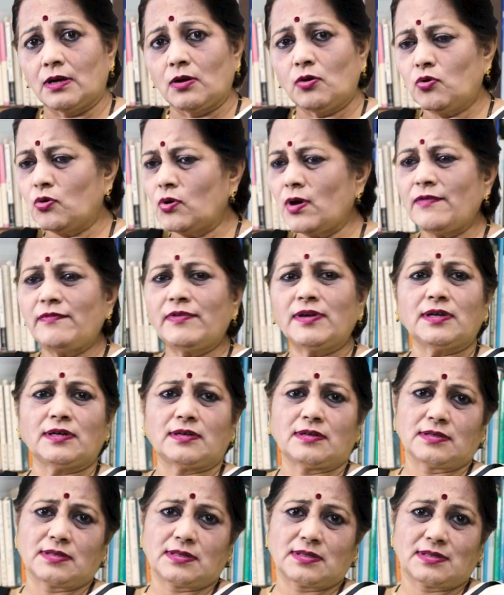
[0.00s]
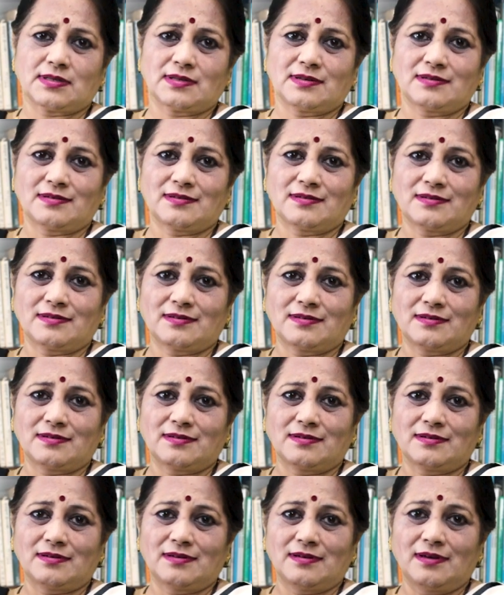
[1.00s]
whoever it is.
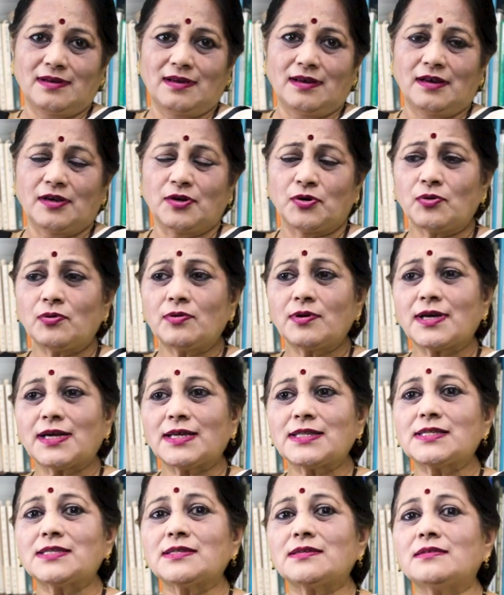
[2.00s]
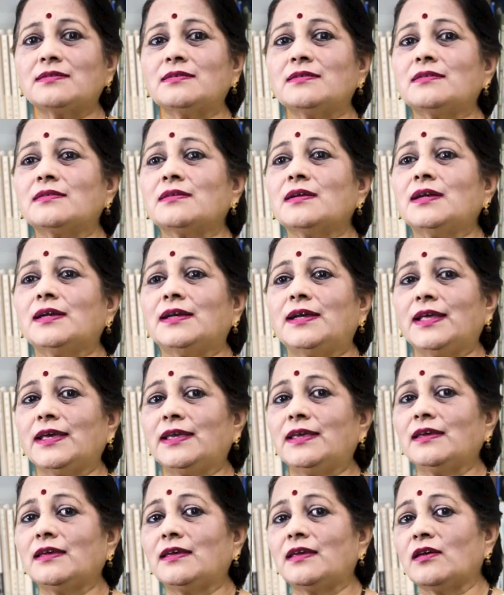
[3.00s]
Don't consider
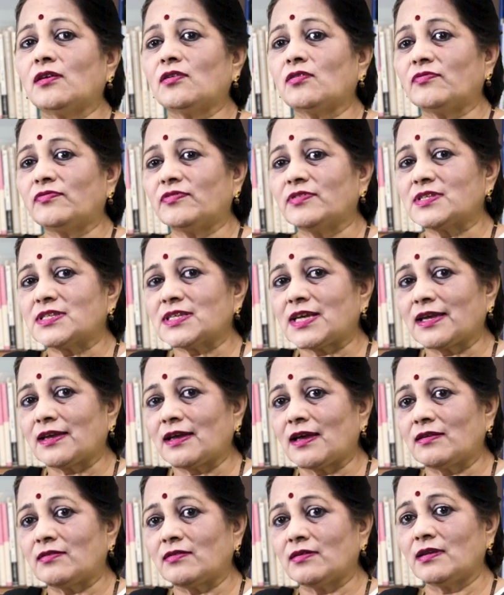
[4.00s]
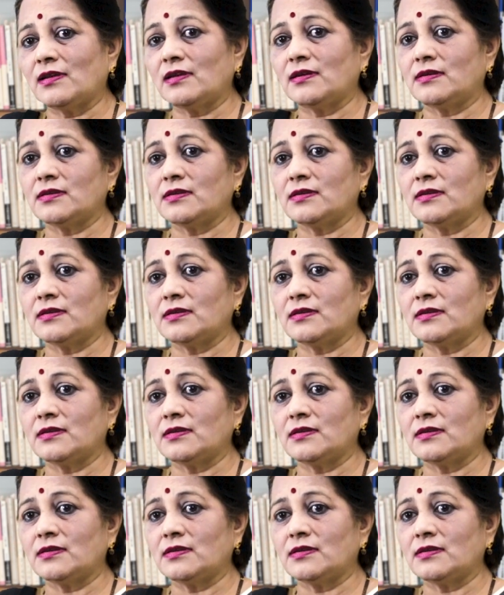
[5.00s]
taking care of a psychiatrically